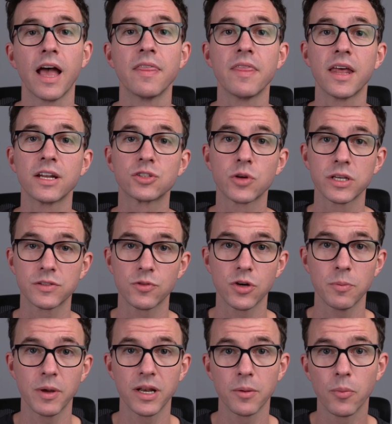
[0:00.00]
and then a transfer
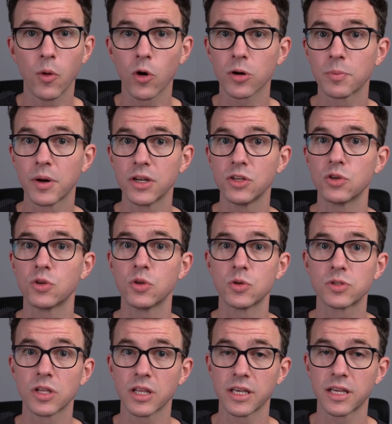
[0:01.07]
domain to Porkbun. You can
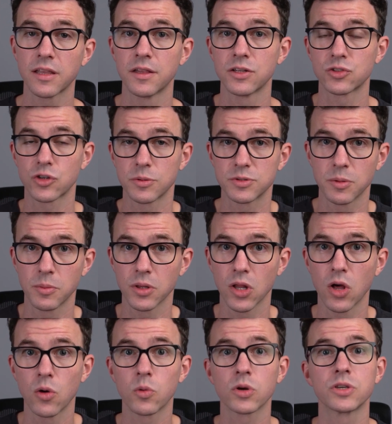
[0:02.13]
use the link in the description
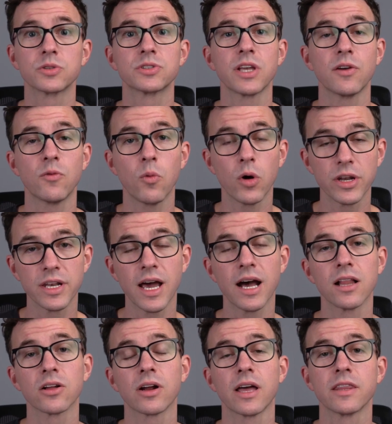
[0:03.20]
below where you save
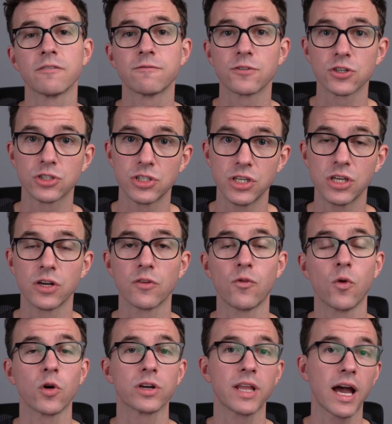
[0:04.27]
$1 on the first year
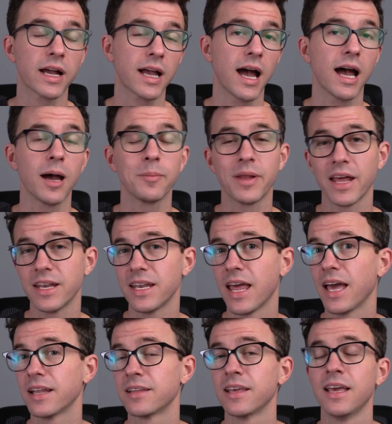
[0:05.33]
for .com,
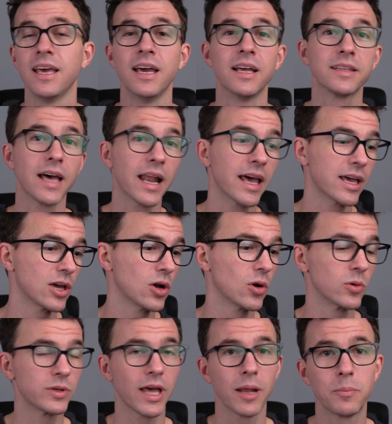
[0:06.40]
.net,
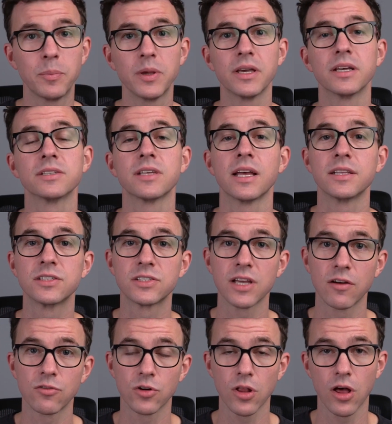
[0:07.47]
.io, .biz, and
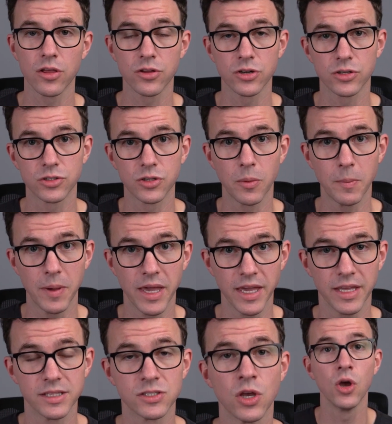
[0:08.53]
several other
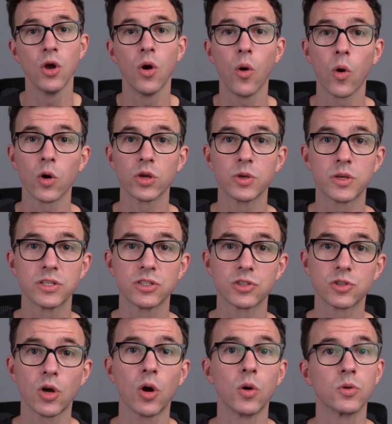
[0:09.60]
domains. Or you can
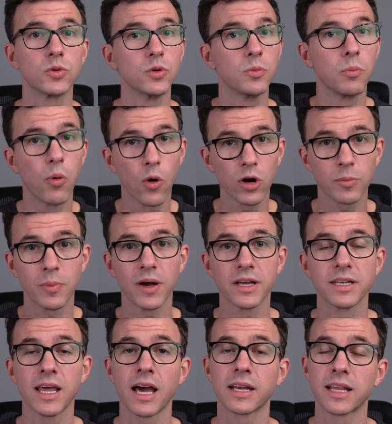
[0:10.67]
just go to
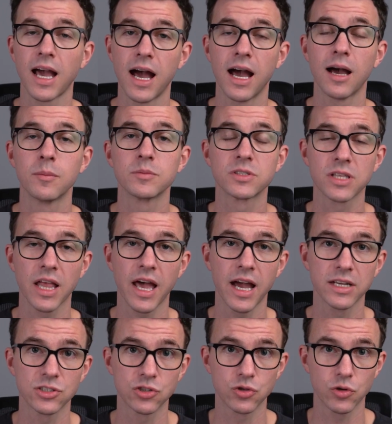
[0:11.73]
porkbun.com slash